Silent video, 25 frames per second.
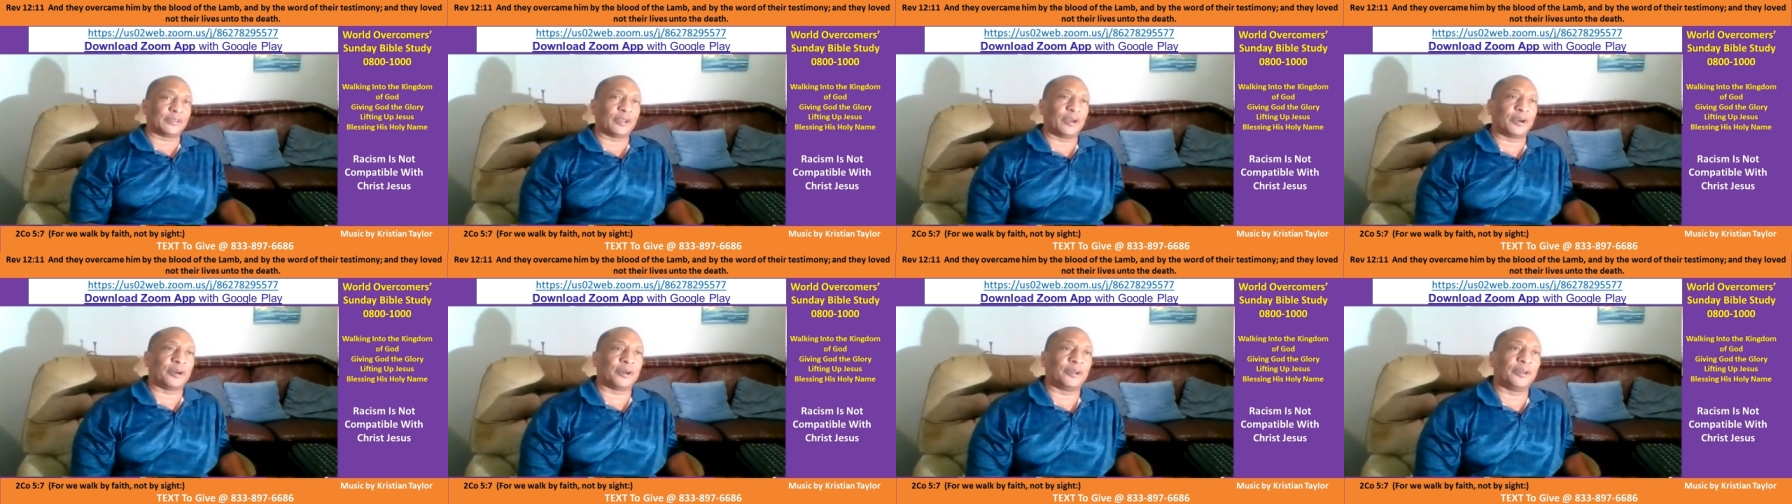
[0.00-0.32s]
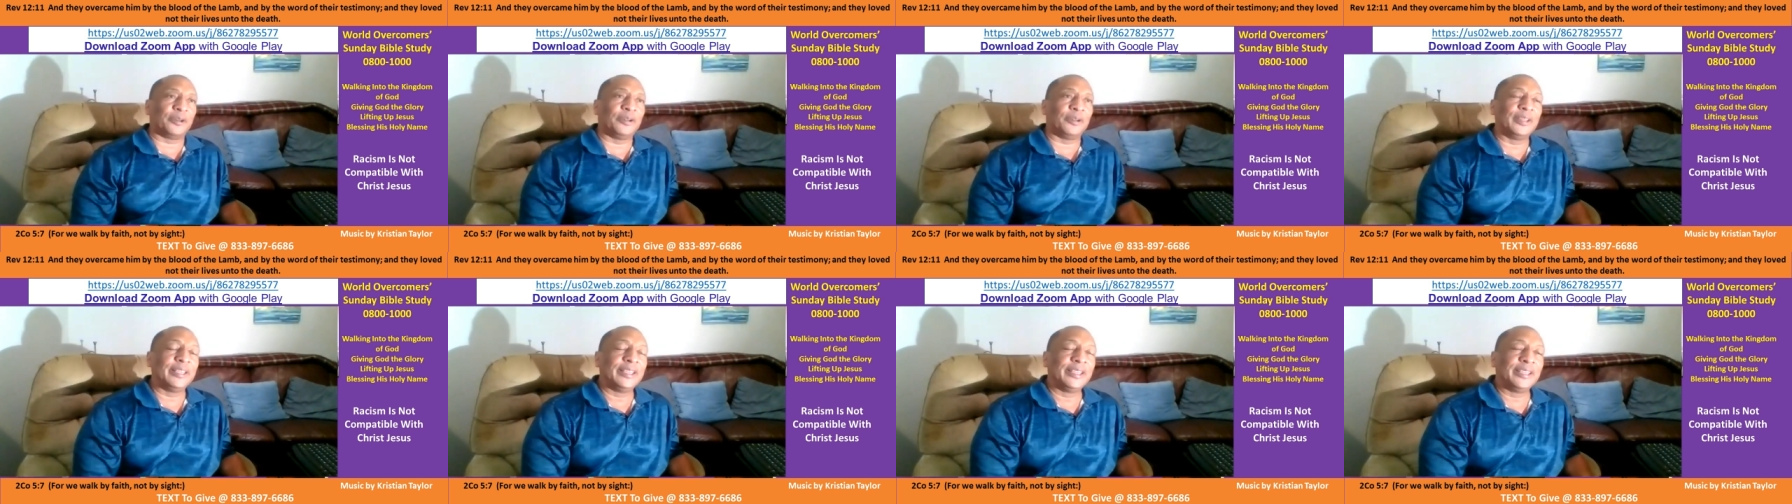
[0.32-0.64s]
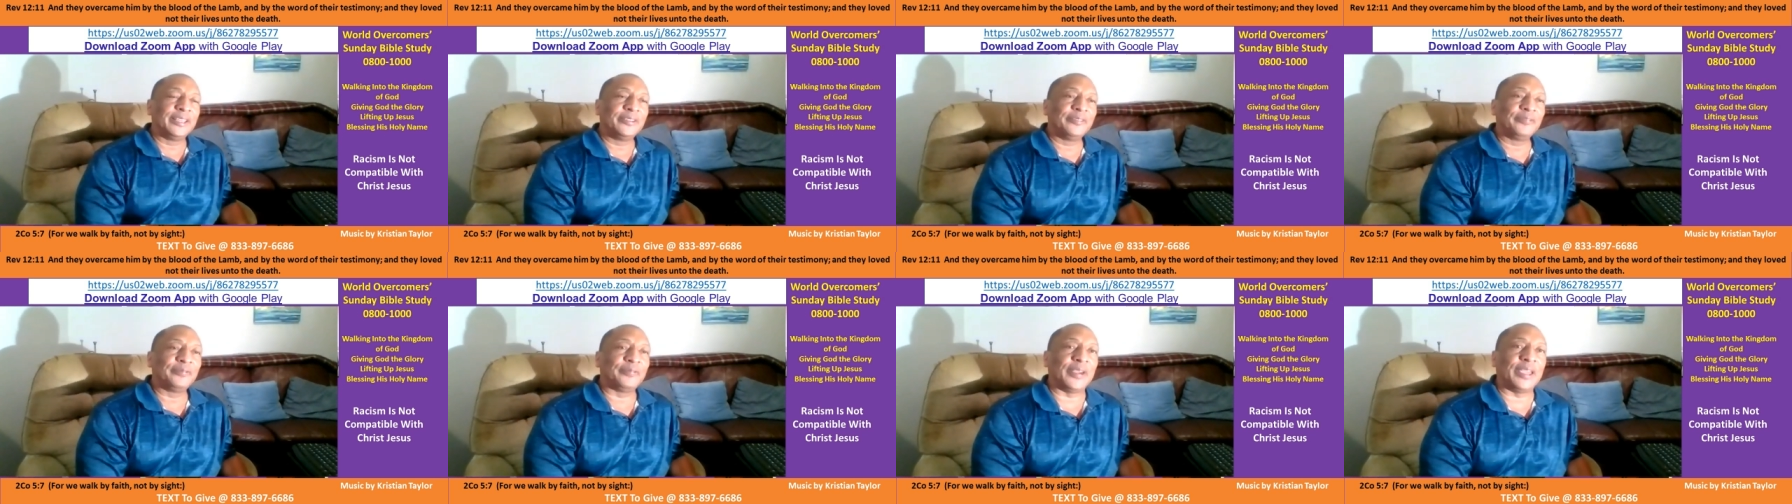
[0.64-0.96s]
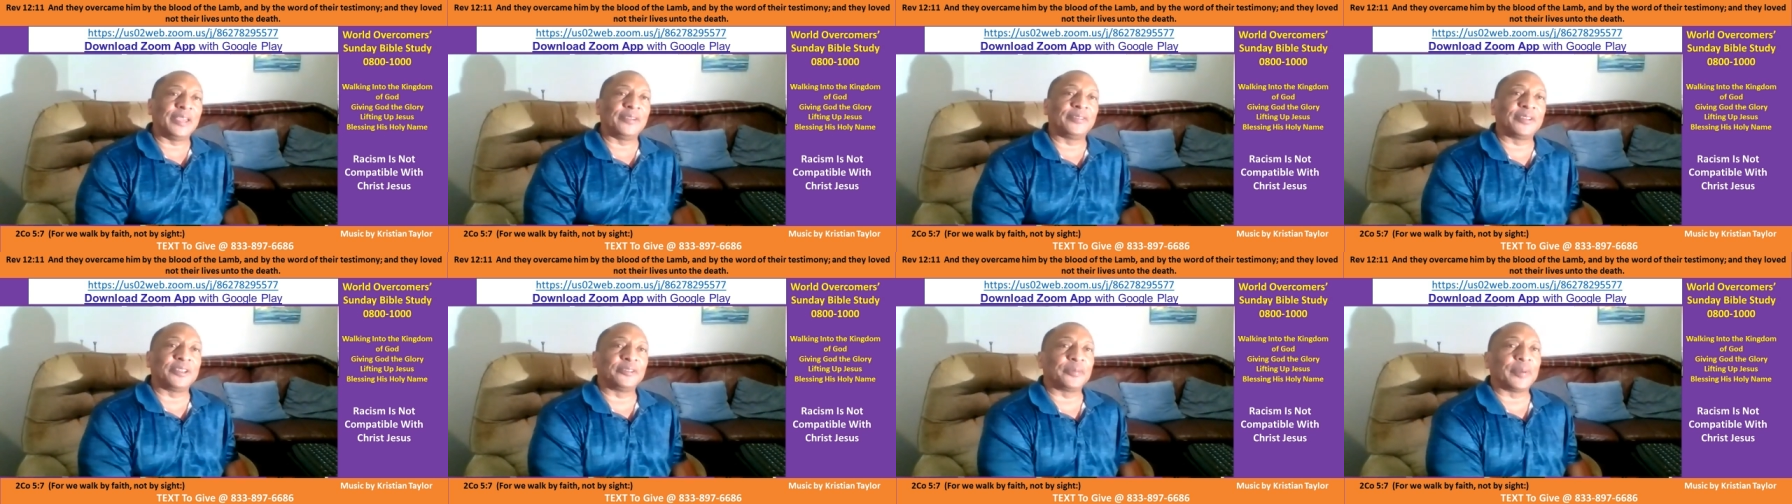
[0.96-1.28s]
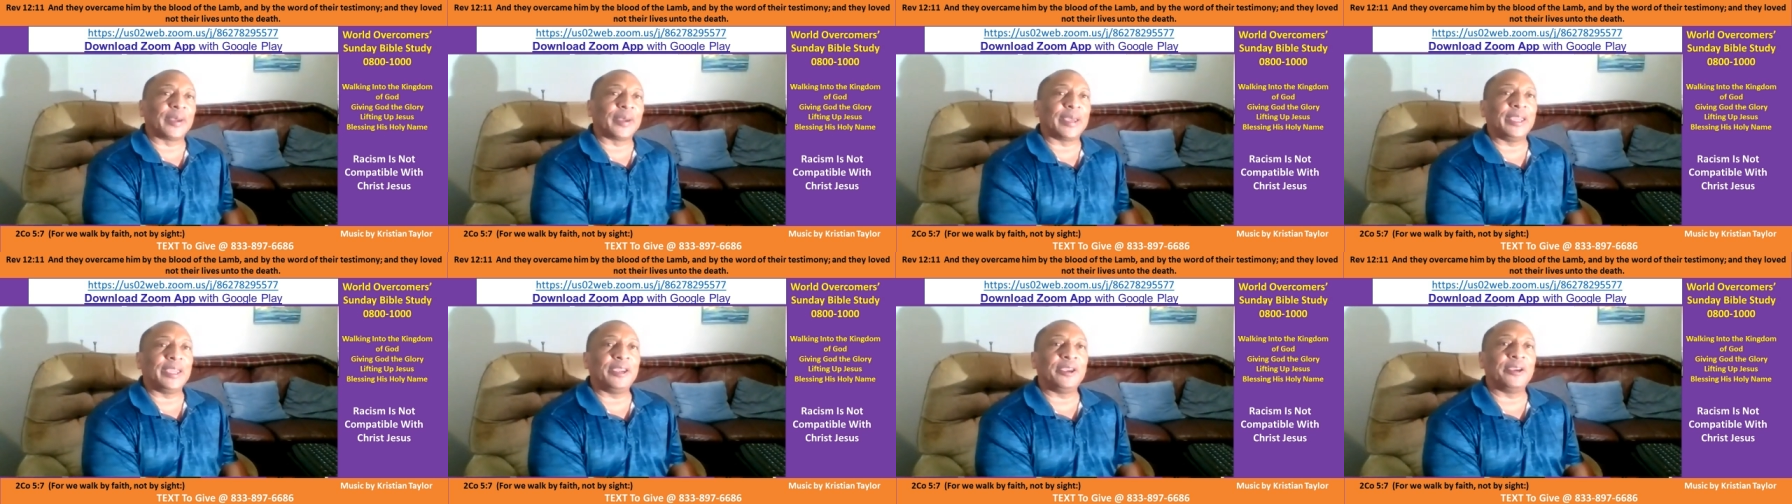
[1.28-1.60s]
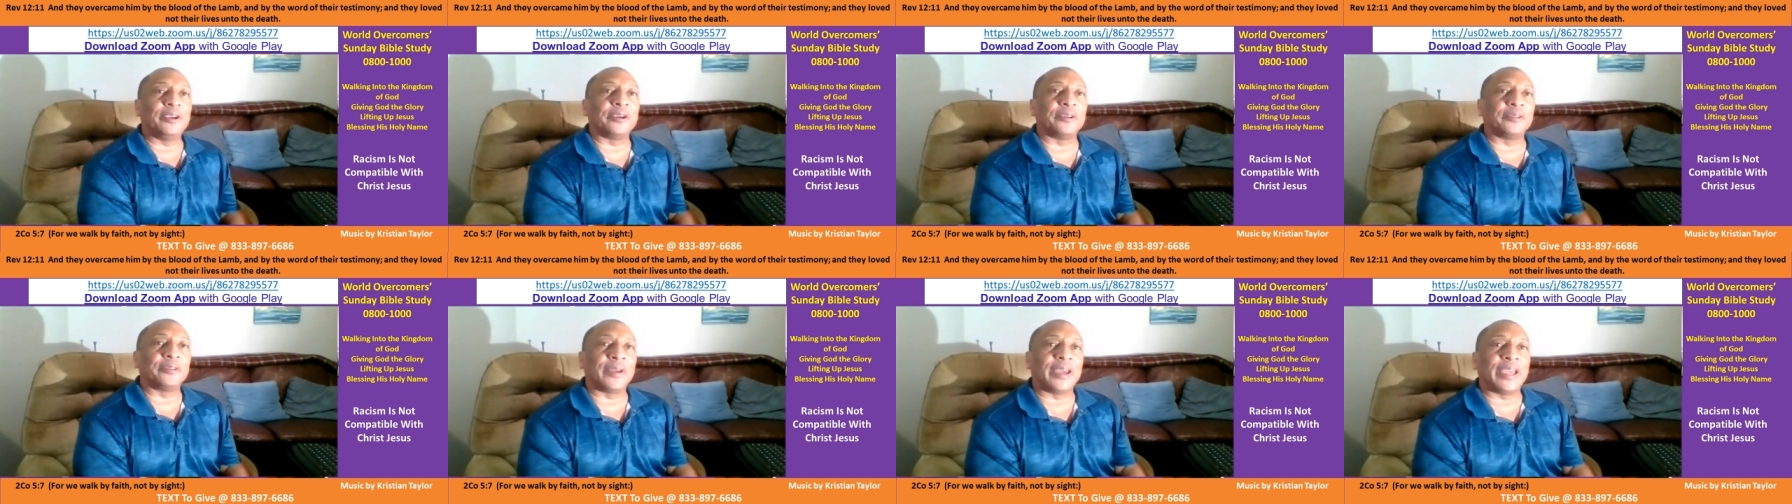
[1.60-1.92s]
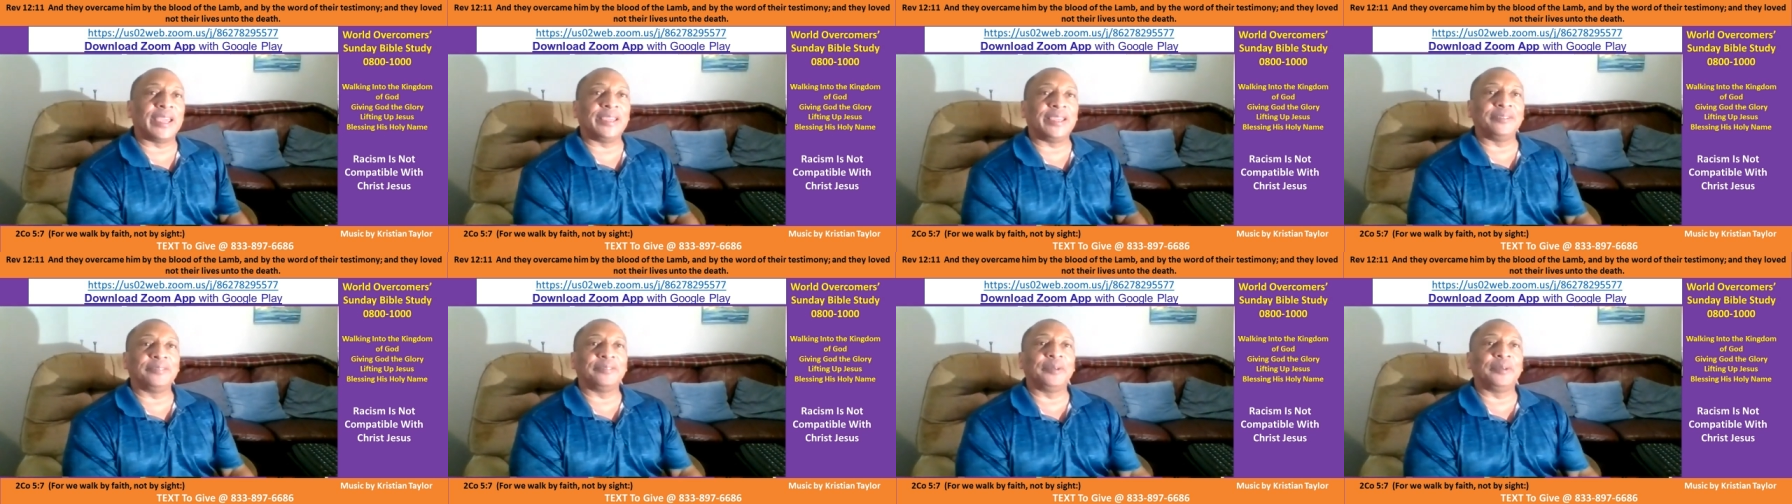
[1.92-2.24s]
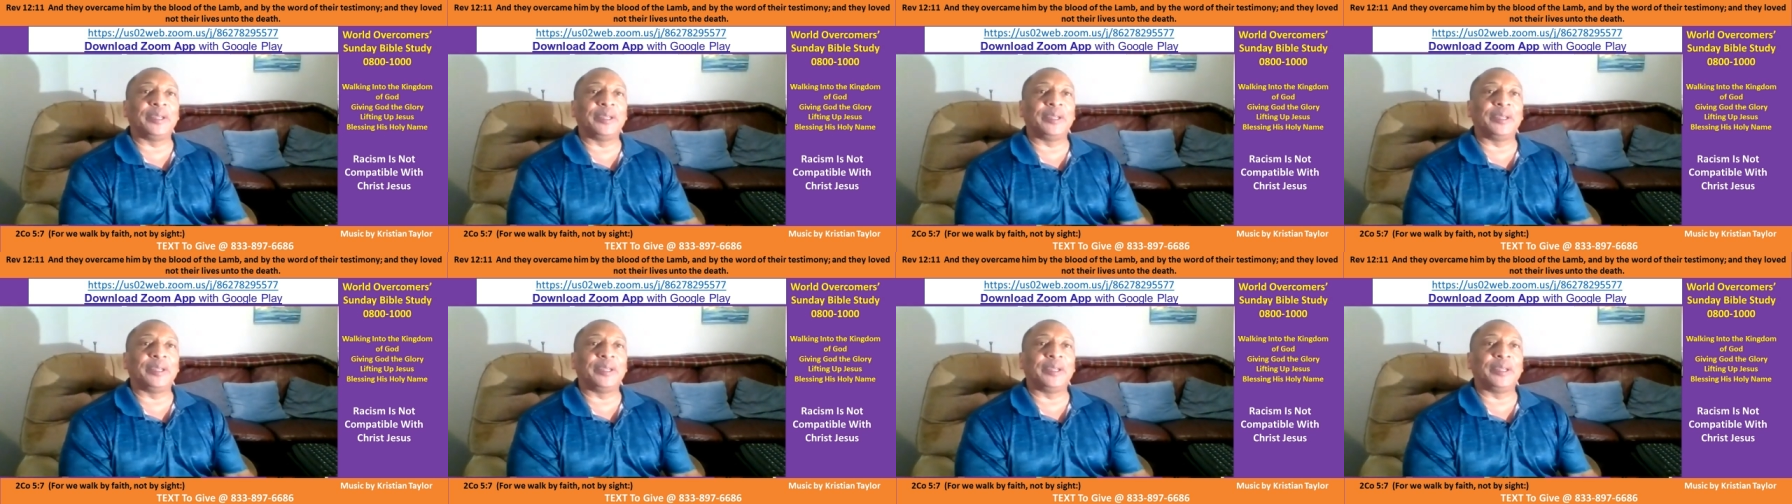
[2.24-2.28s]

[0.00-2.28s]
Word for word: called faith comes by hearing, right?